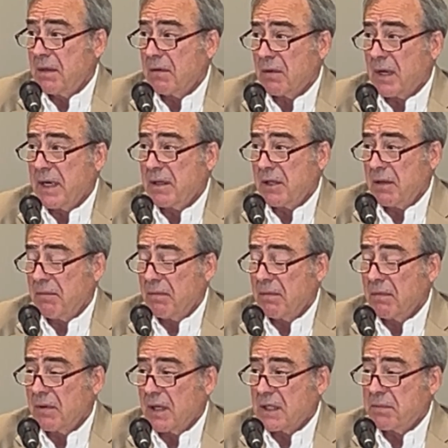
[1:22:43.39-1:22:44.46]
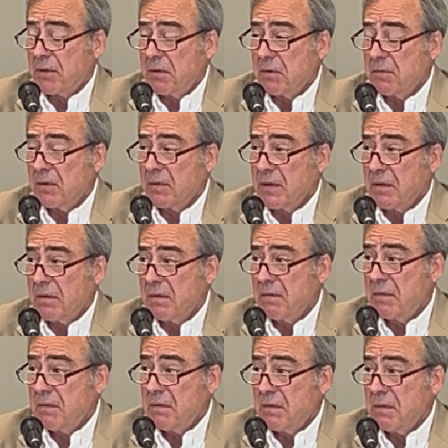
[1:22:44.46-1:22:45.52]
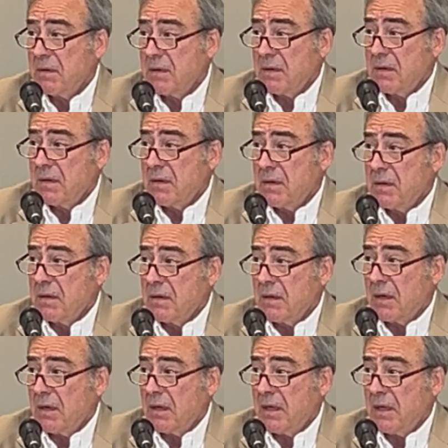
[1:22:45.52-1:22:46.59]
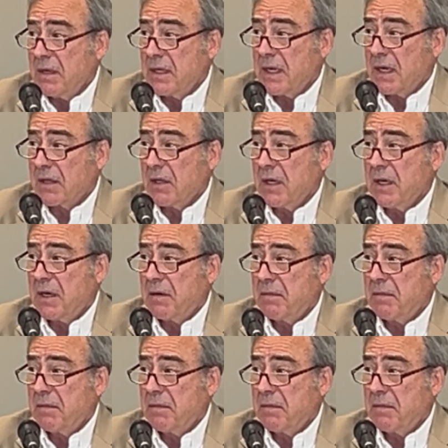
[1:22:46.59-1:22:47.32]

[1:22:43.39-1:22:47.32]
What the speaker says: likely less permeable than an intact layer.